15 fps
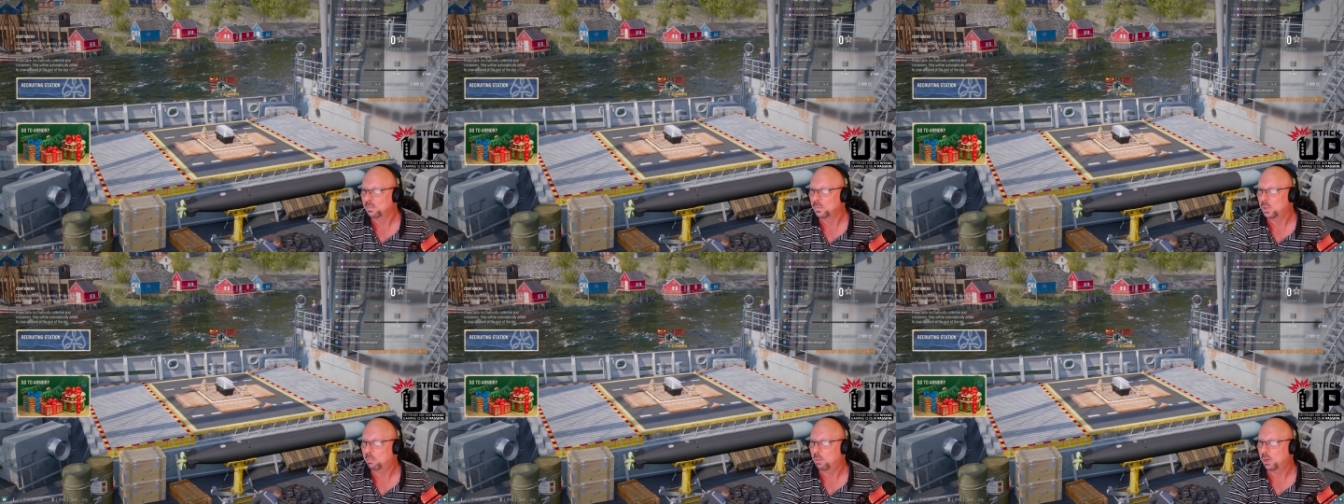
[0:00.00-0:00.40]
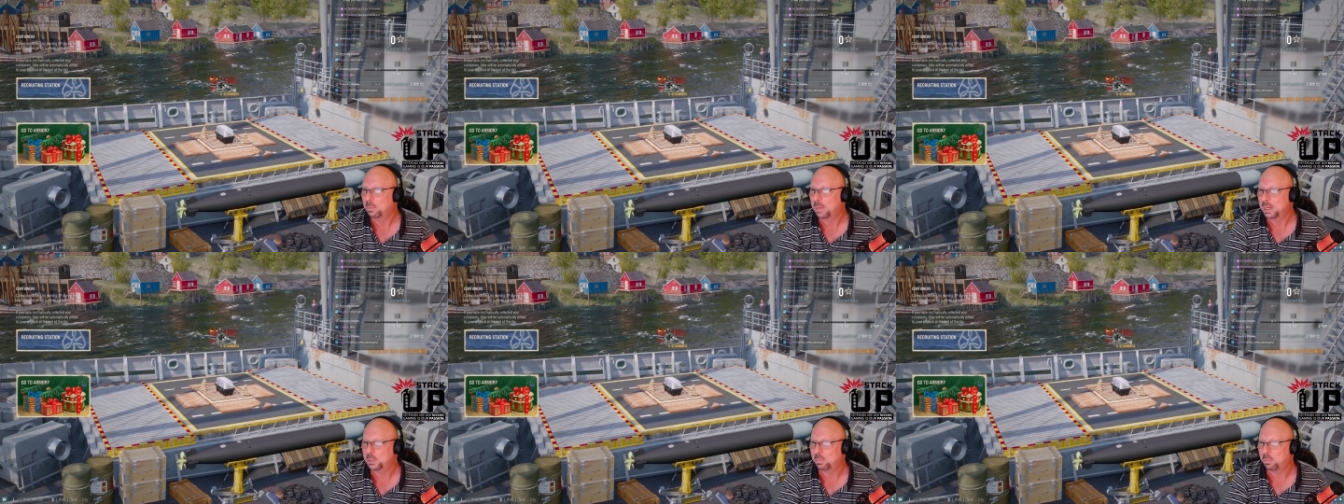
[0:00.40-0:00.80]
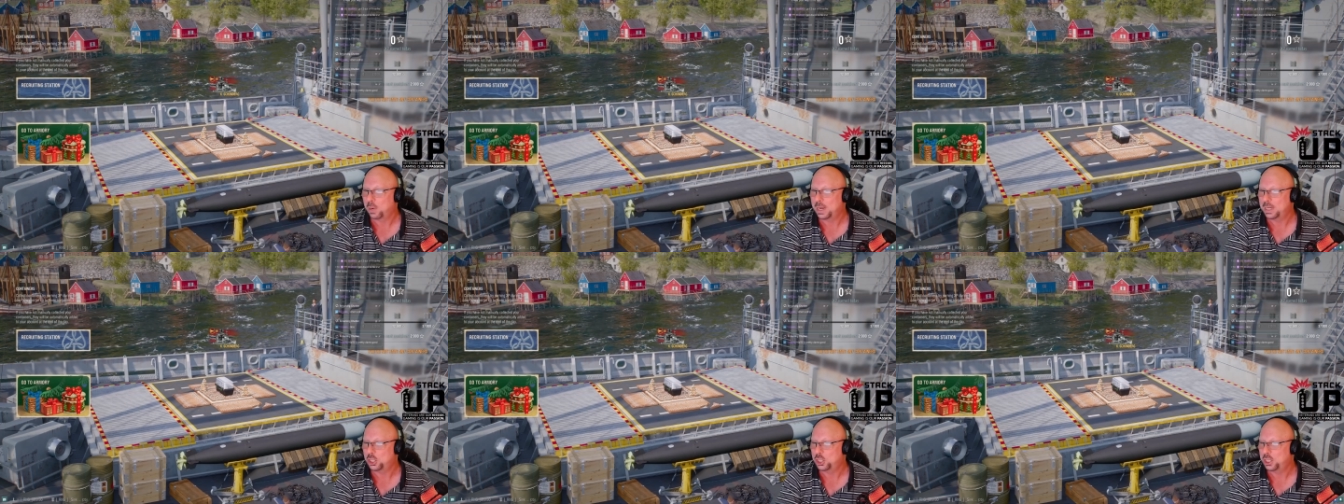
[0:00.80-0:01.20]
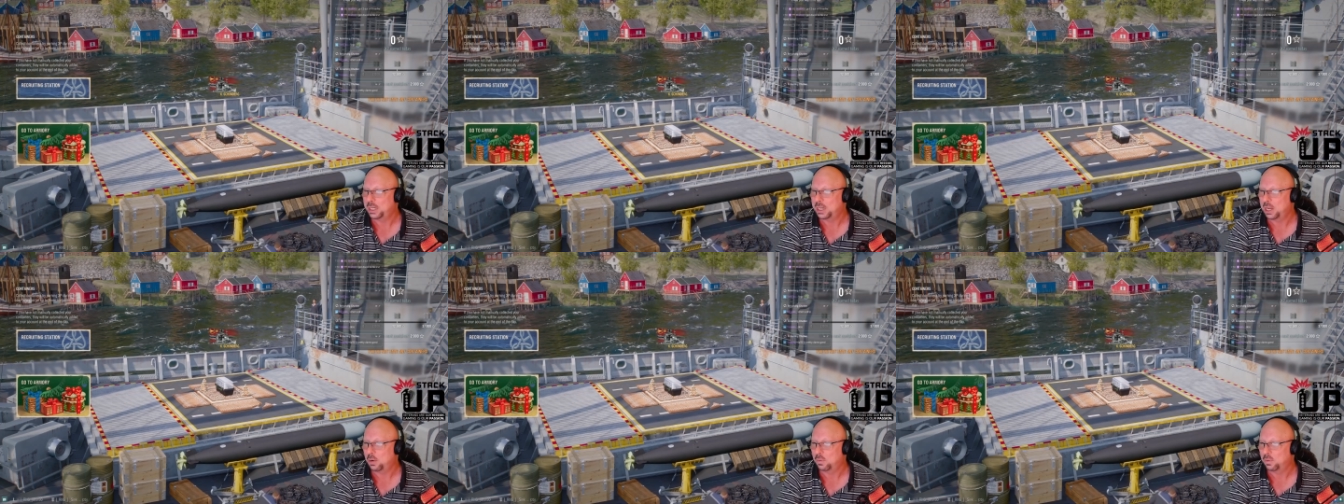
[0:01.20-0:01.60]
spreadsheet
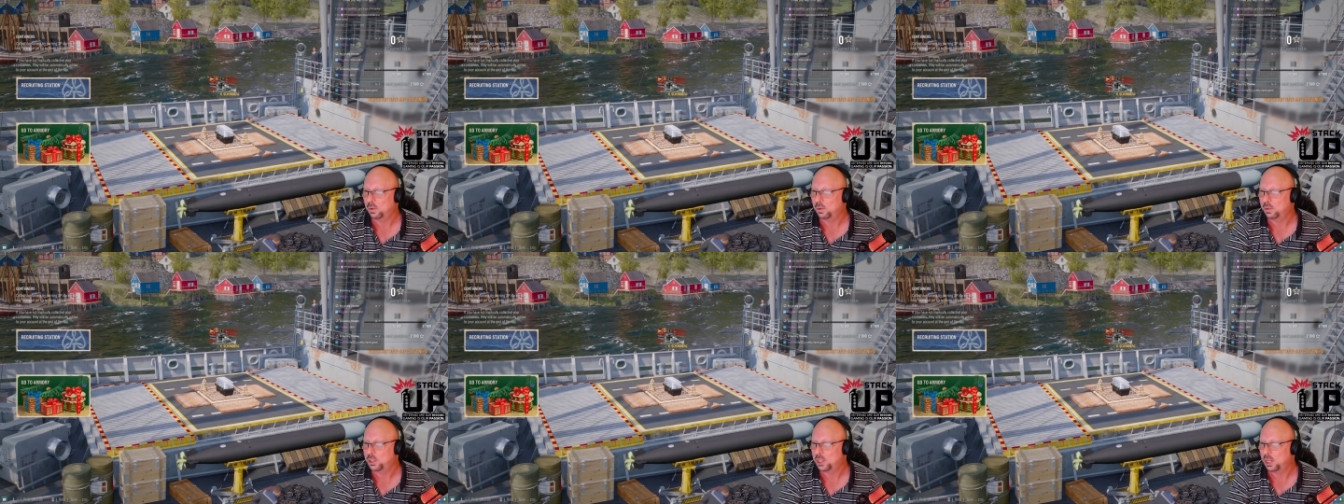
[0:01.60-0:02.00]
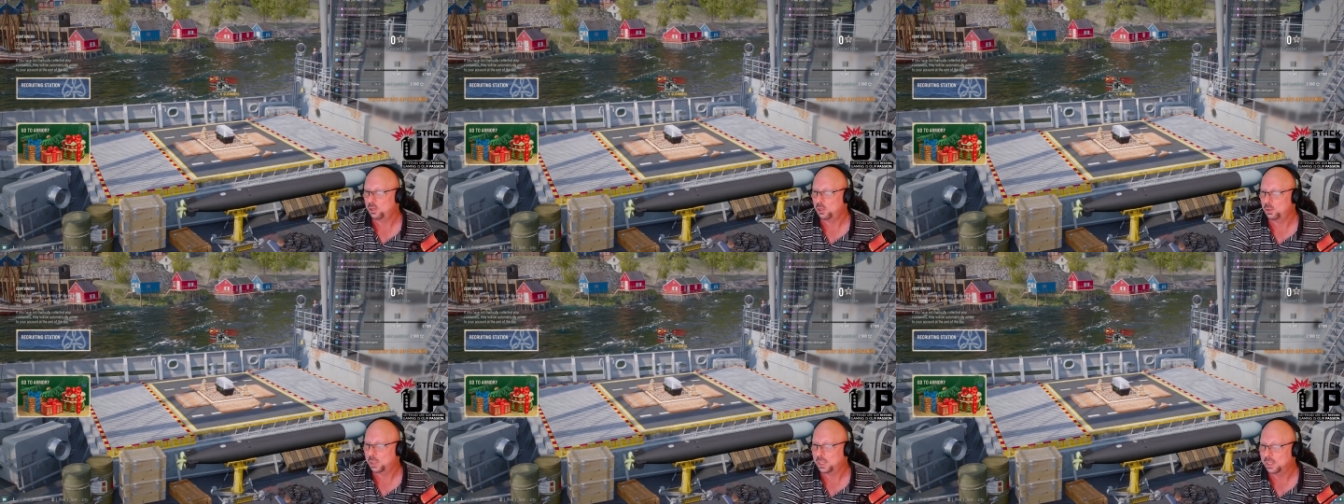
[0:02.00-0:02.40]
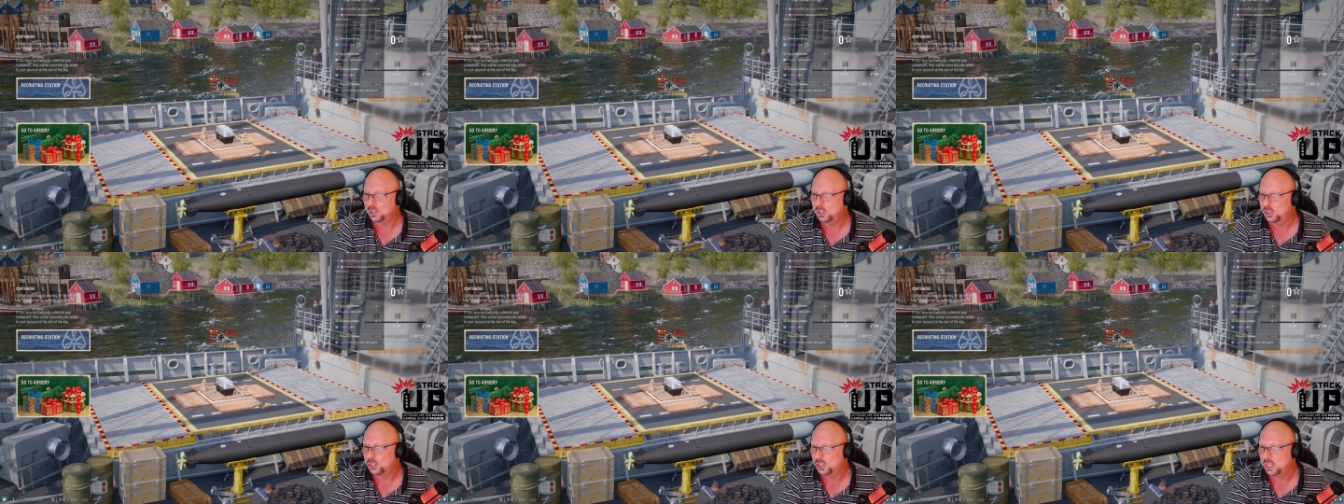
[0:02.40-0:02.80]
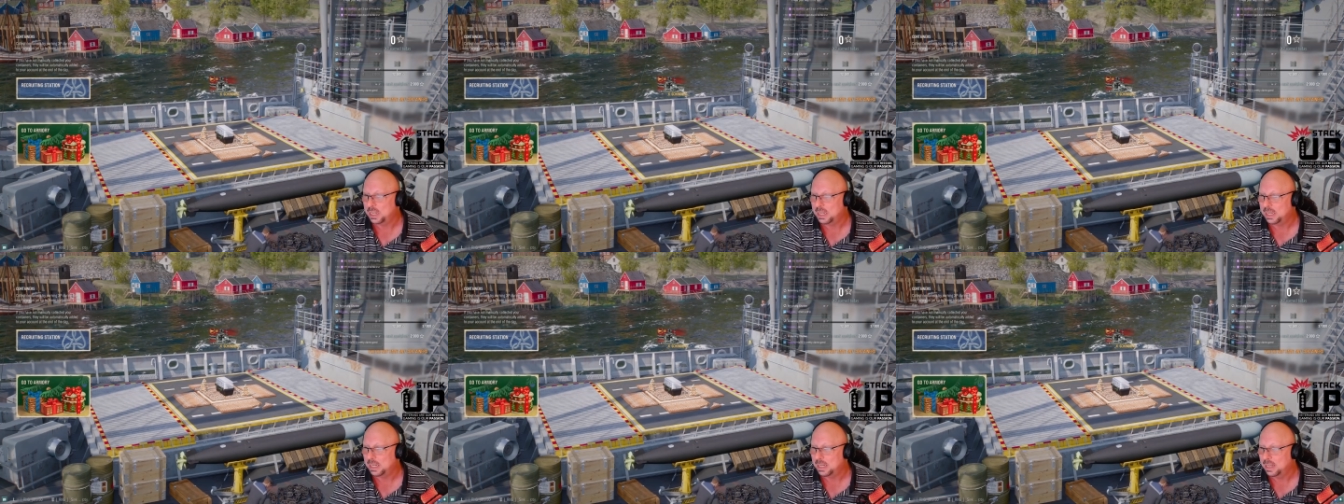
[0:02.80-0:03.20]
over so you can
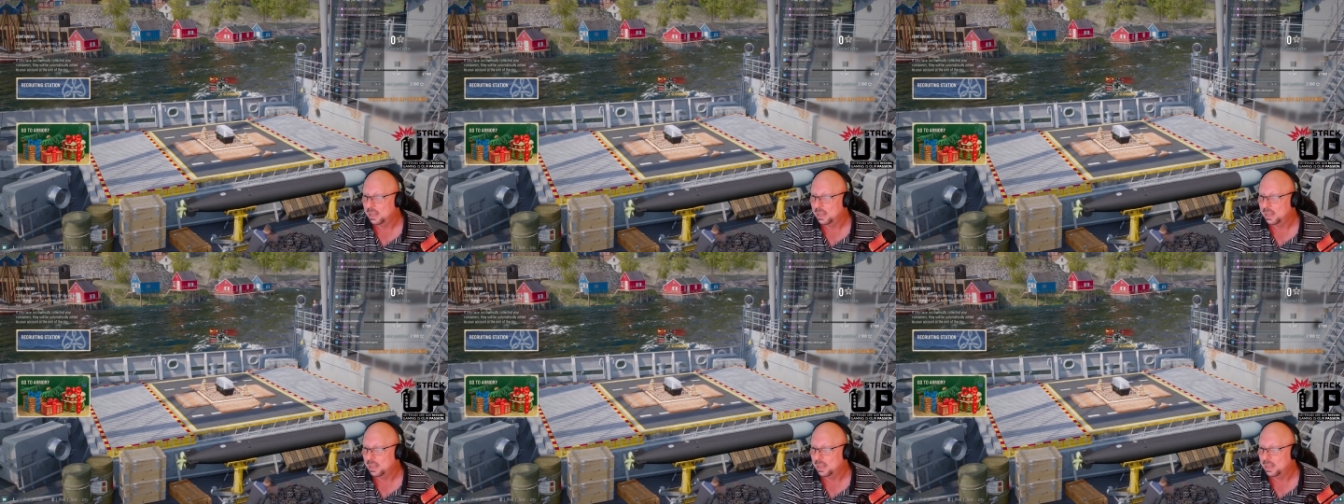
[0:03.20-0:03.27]
see.